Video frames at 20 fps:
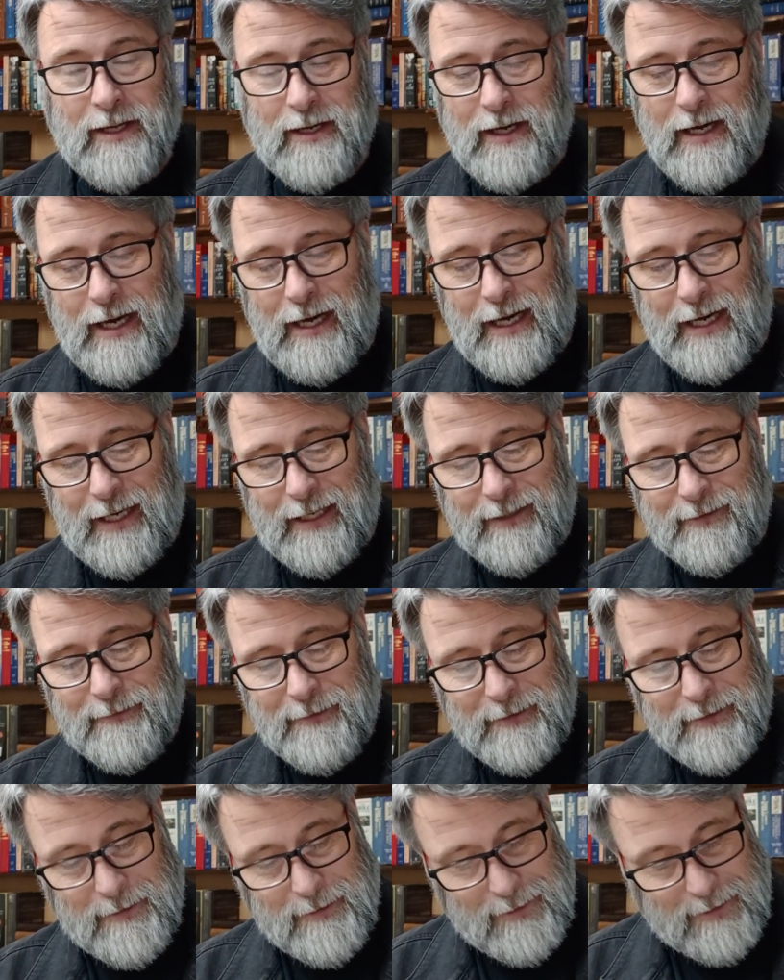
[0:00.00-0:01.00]

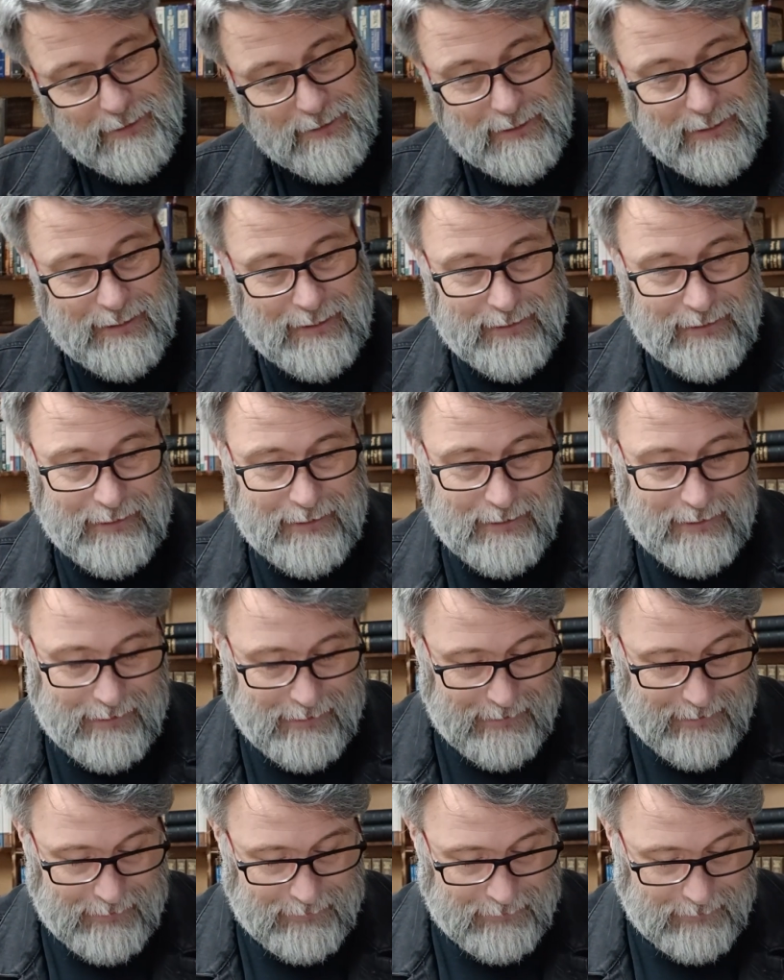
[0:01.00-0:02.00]

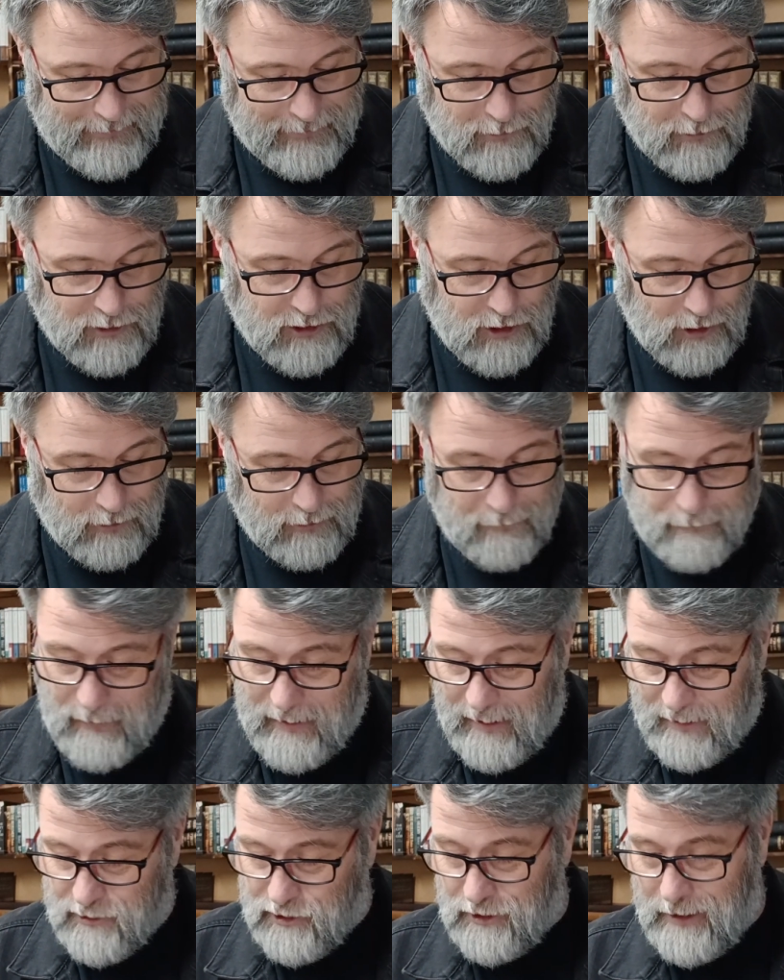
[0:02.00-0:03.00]
And then you turn the
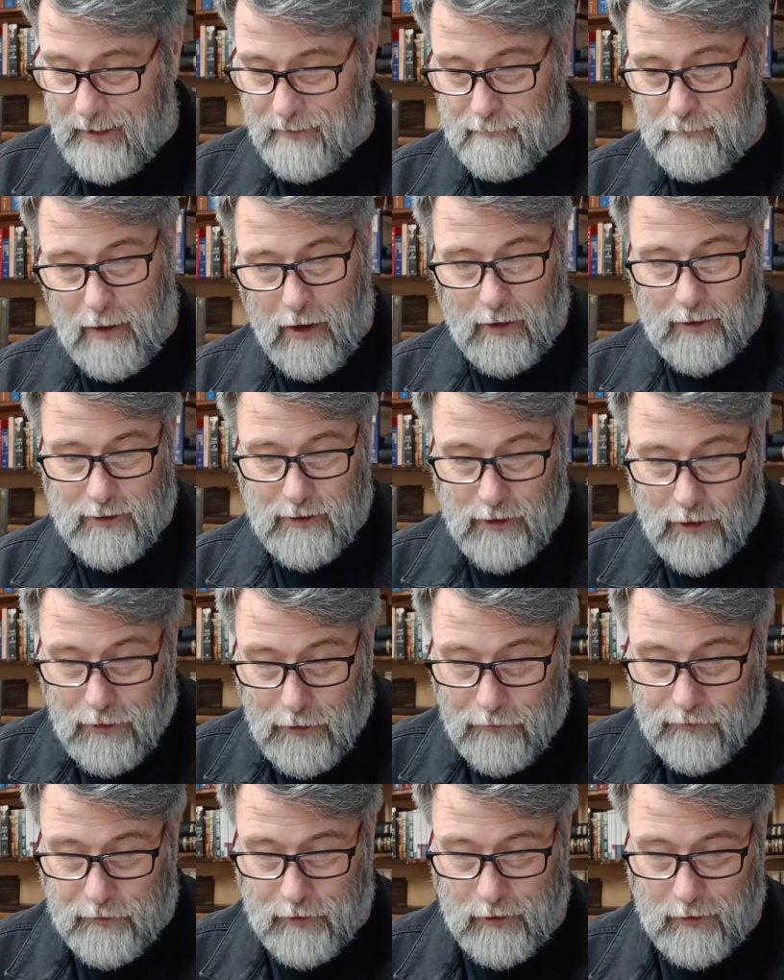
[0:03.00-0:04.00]
page, you have Martin
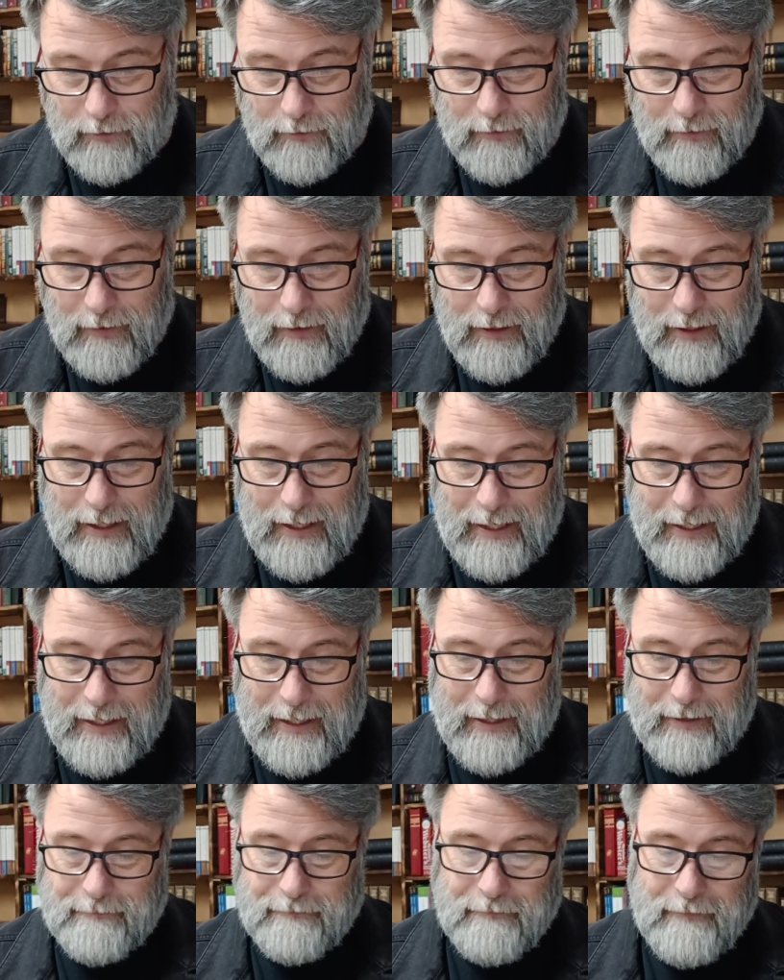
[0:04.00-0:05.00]
Luther.
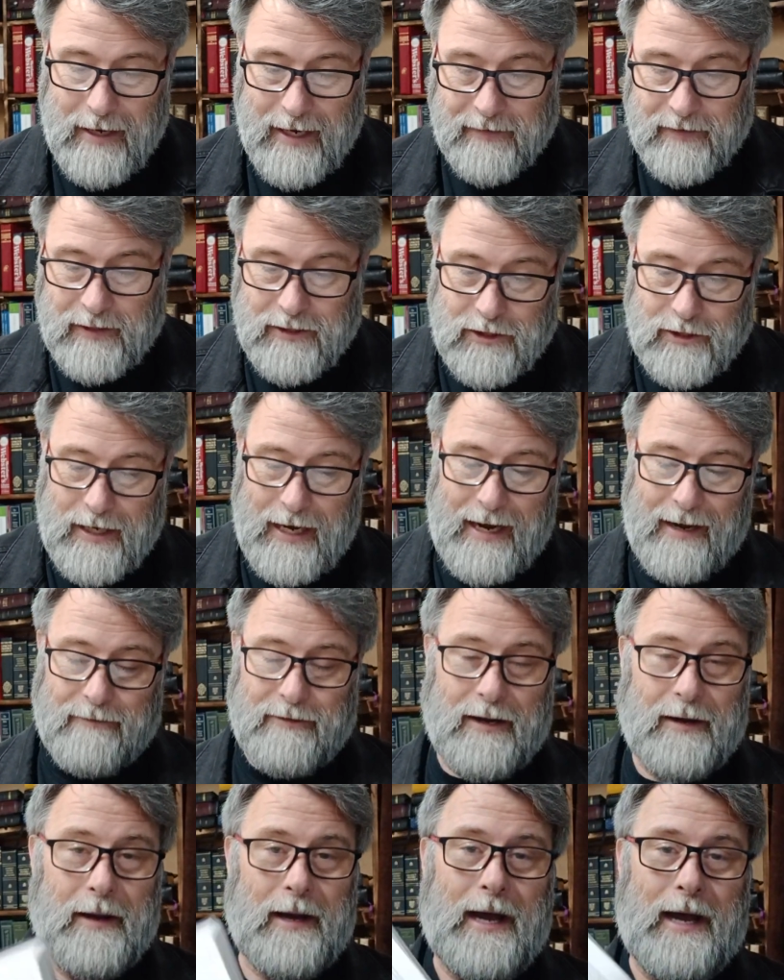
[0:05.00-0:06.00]
And then you have
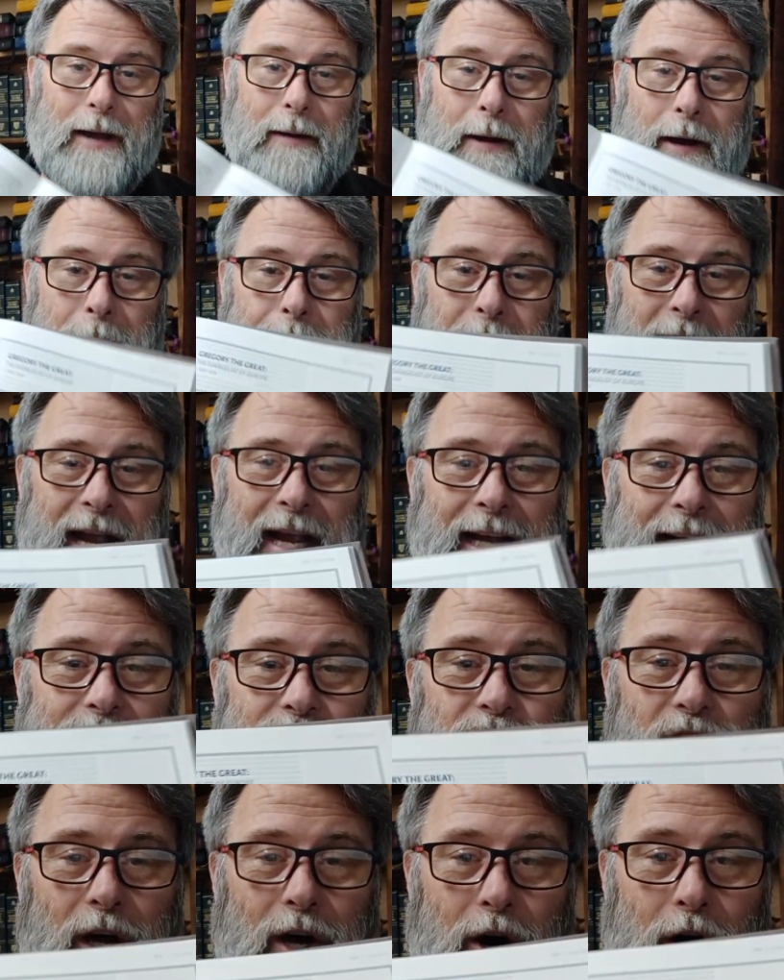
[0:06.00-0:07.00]
a
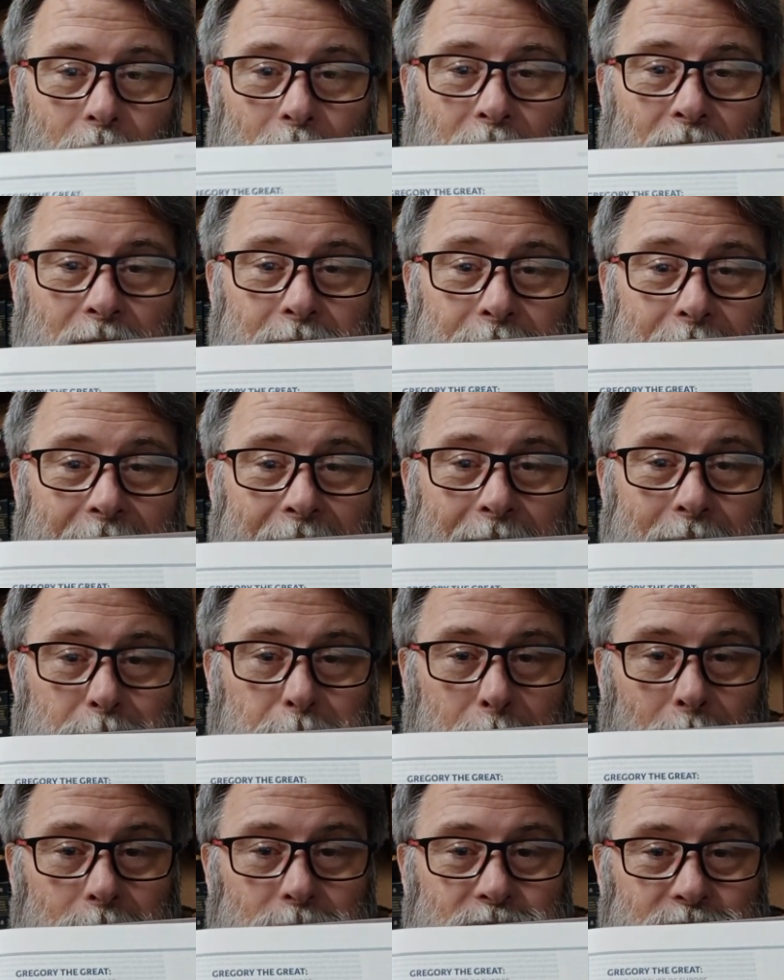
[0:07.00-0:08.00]
page on a
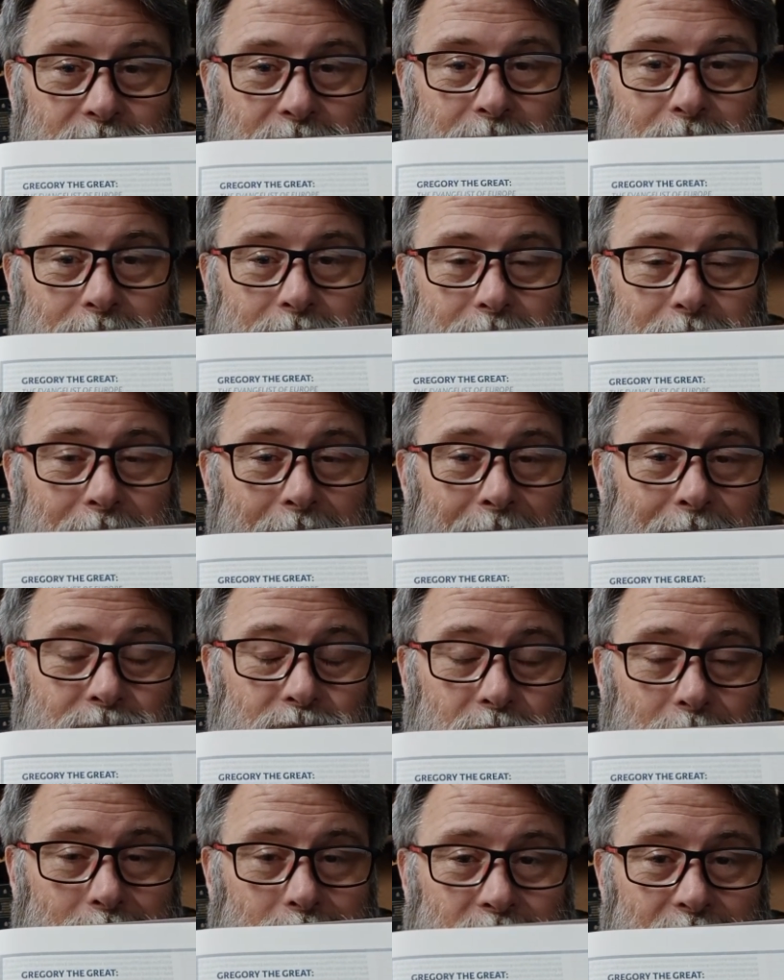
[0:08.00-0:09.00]
person in
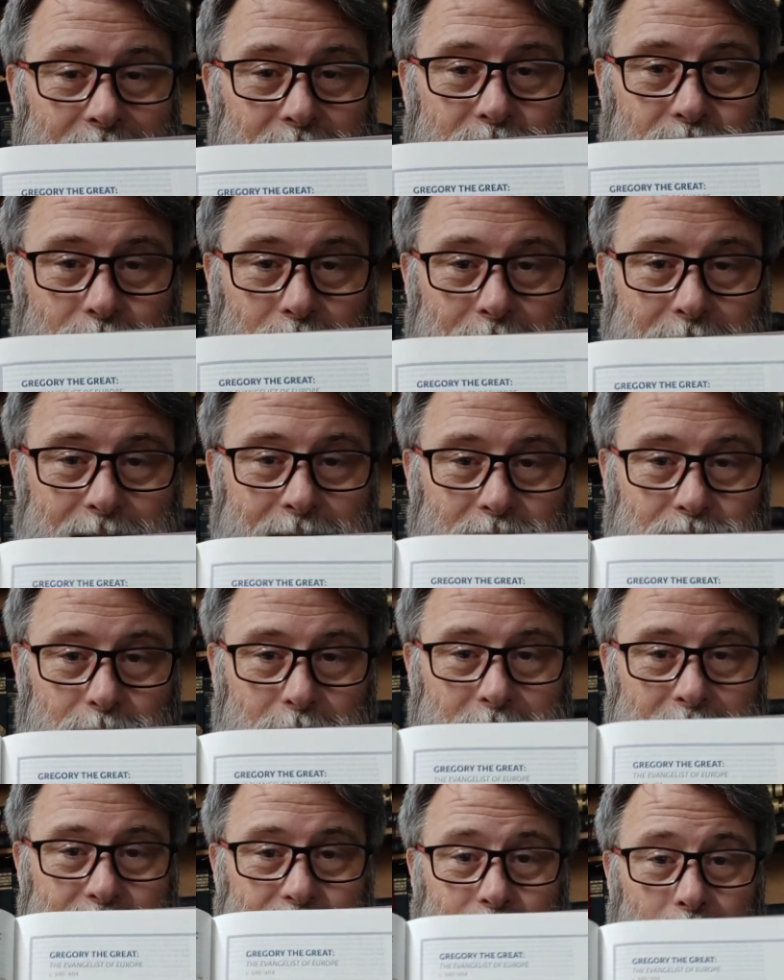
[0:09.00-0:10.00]
church history. This
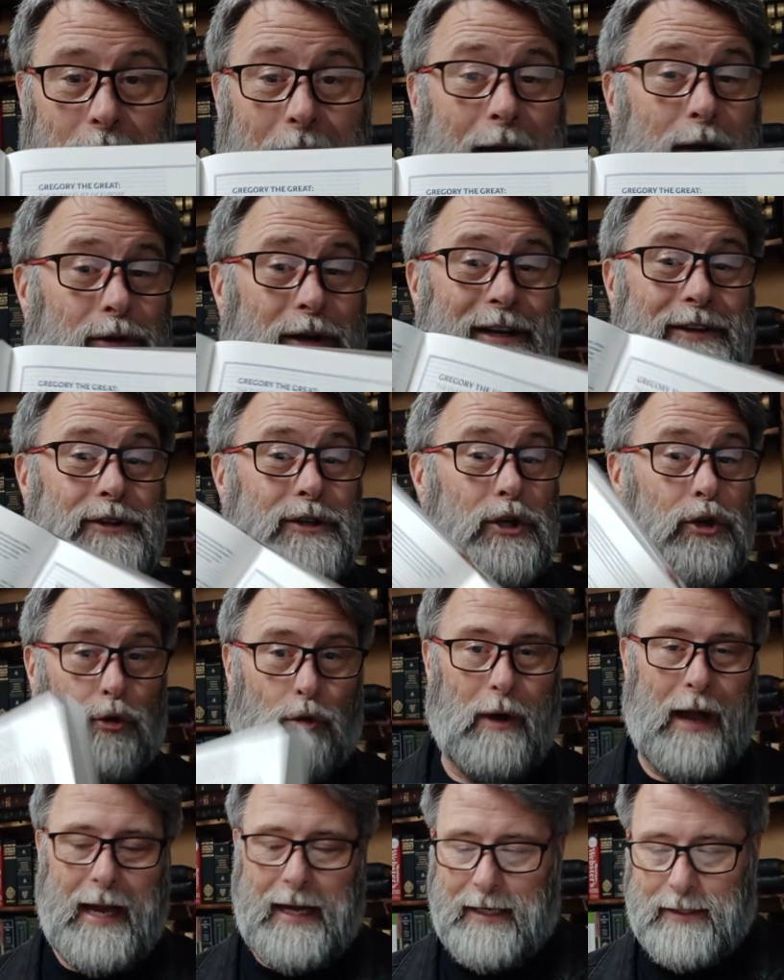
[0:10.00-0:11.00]
one is Gregory the
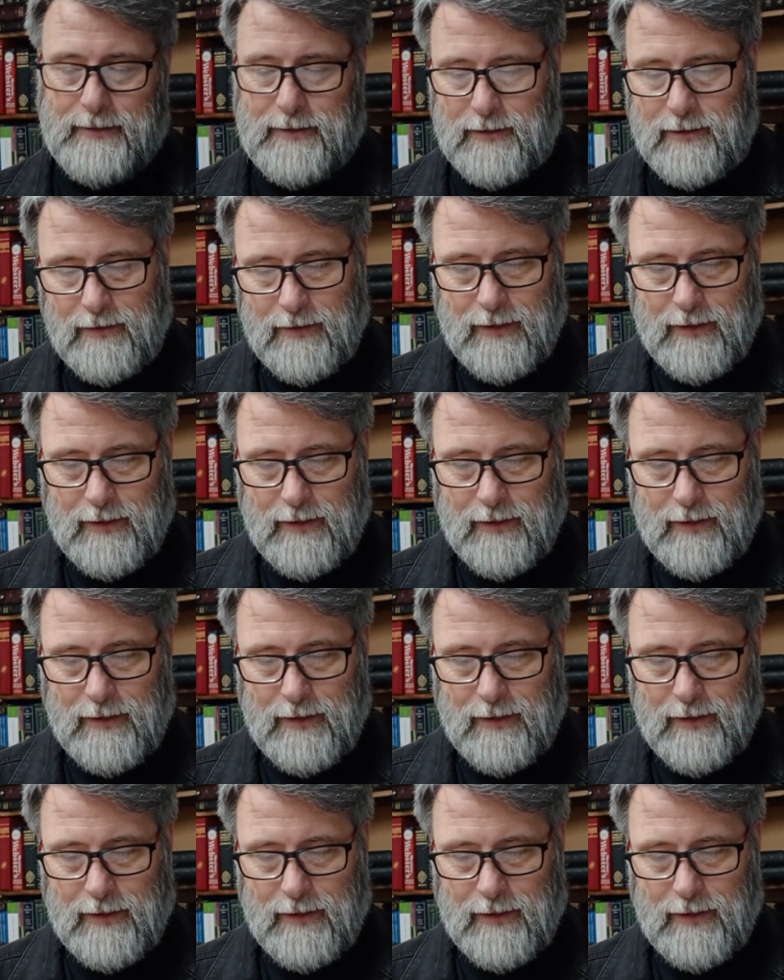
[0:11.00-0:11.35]
Great.